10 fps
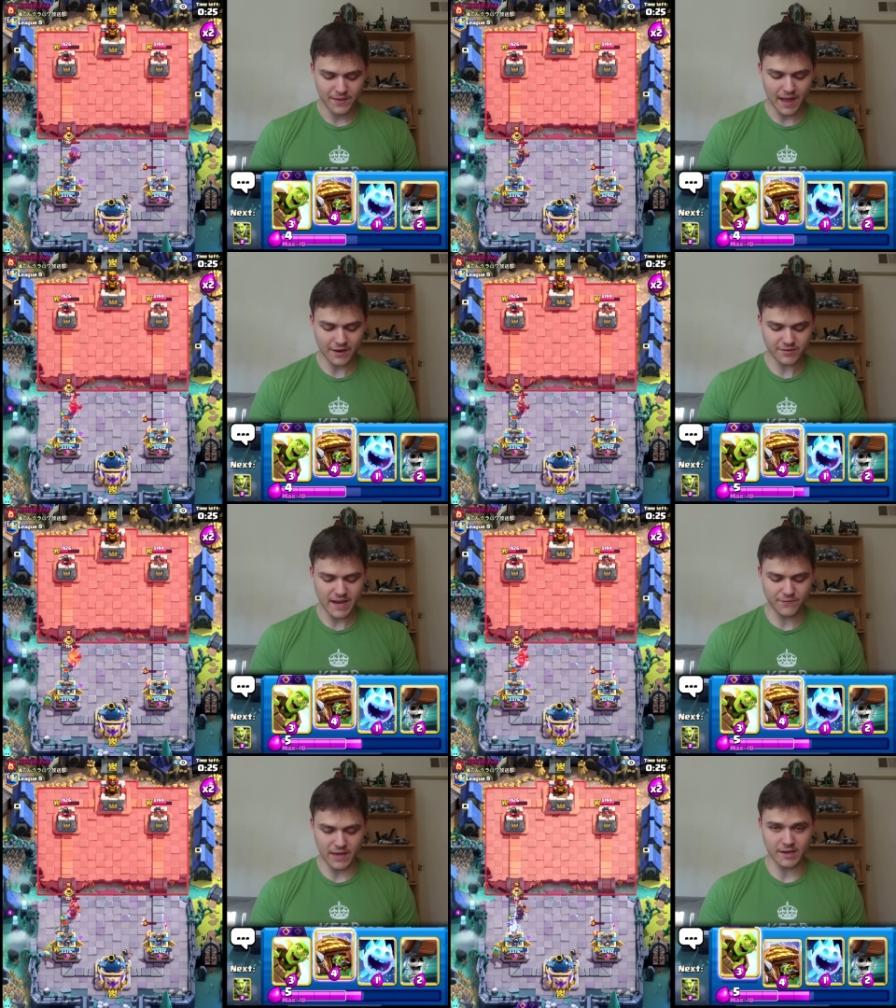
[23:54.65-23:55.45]
I actually
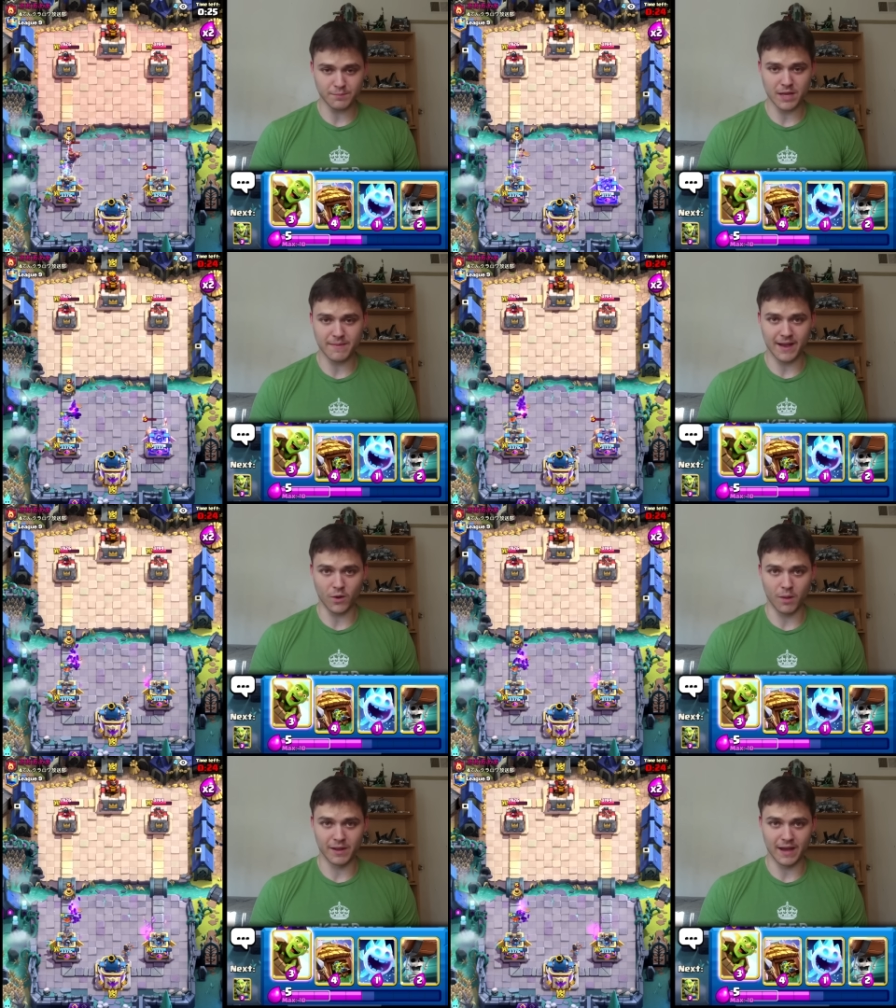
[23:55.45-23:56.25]
have yet to play my
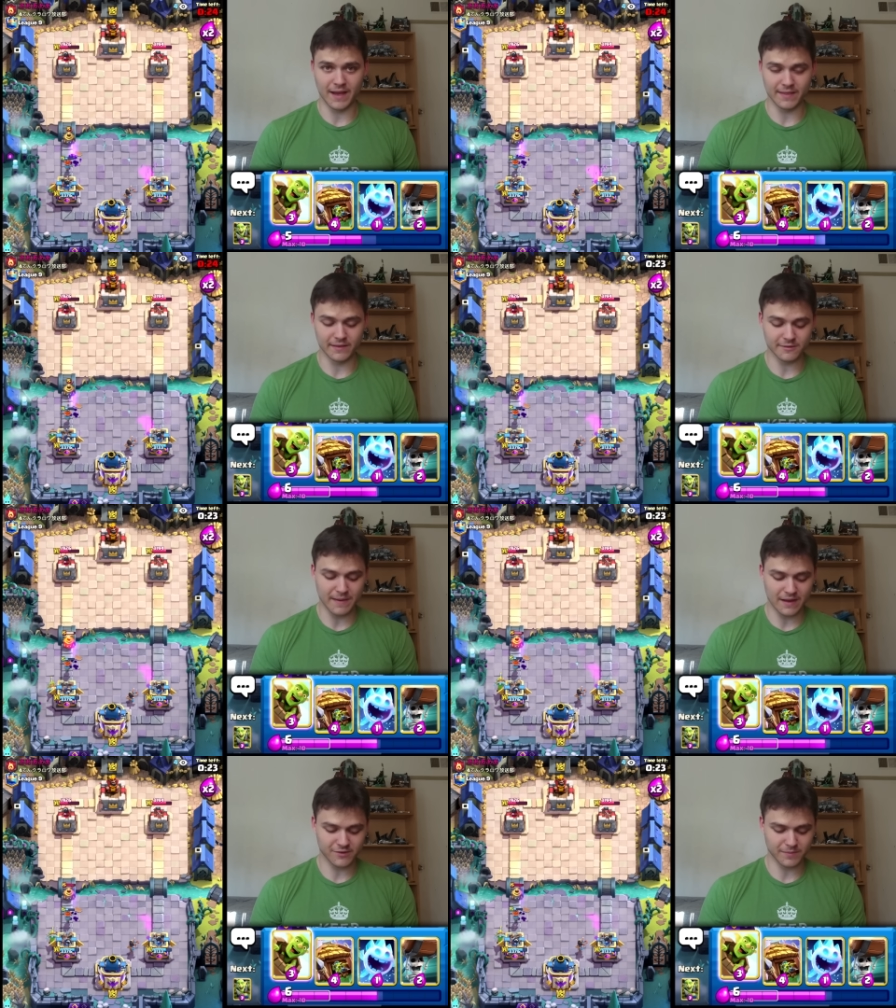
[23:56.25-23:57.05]
Goblin Hut in this
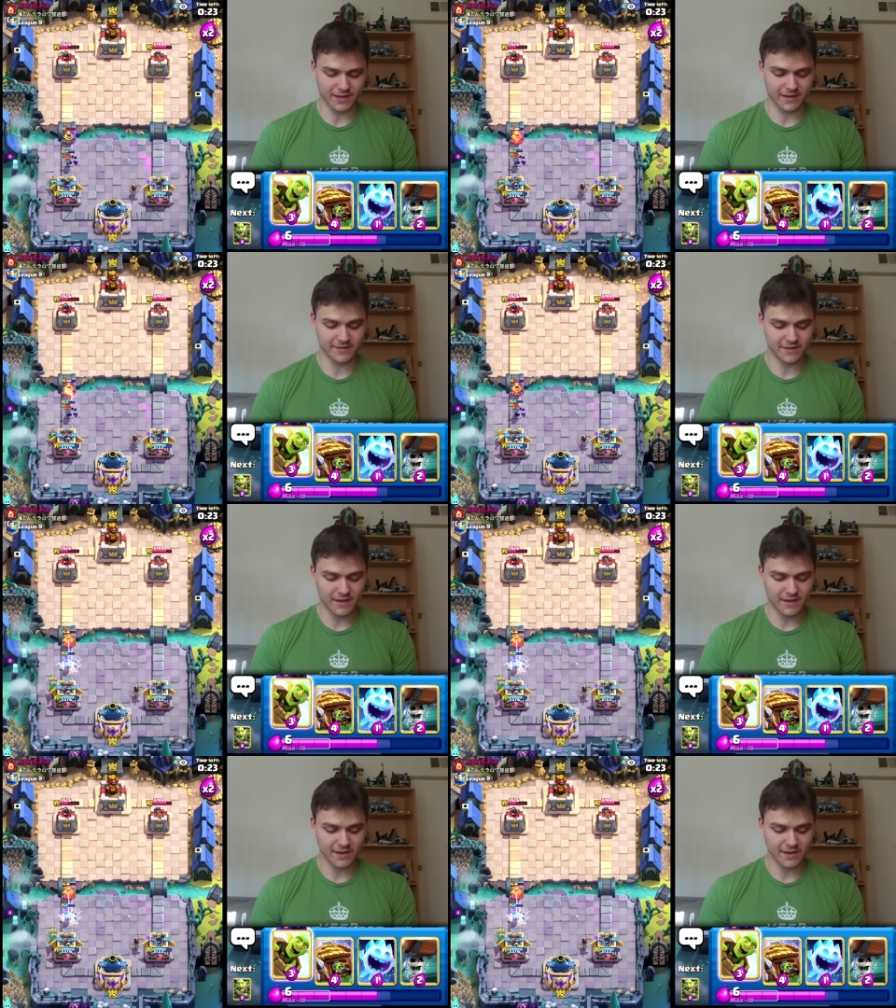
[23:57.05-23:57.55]
matchup, guys.